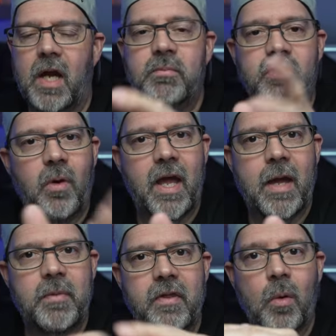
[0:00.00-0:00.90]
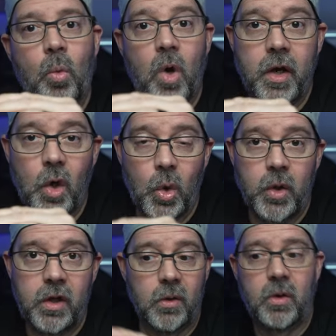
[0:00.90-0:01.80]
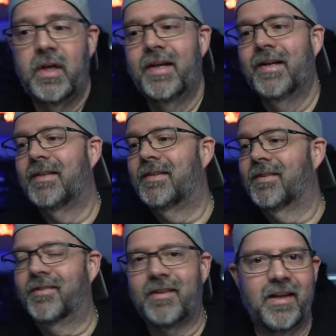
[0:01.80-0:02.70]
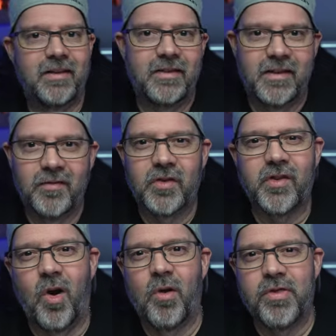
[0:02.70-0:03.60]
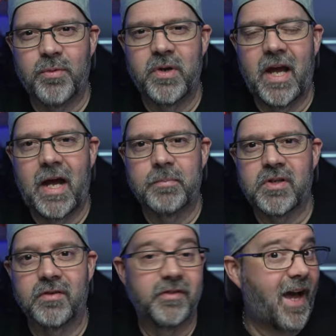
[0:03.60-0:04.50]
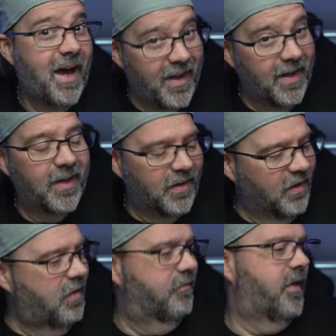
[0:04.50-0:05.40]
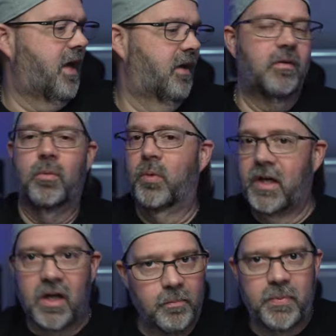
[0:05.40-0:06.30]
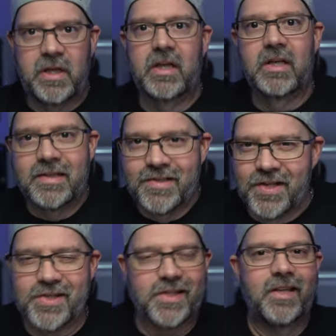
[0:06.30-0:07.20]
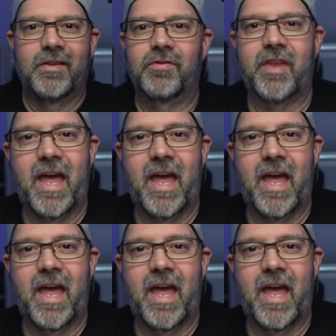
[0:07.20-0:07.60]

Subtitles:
I'm so happy that OneOdio decided to give us all three options. I love that when a company just gives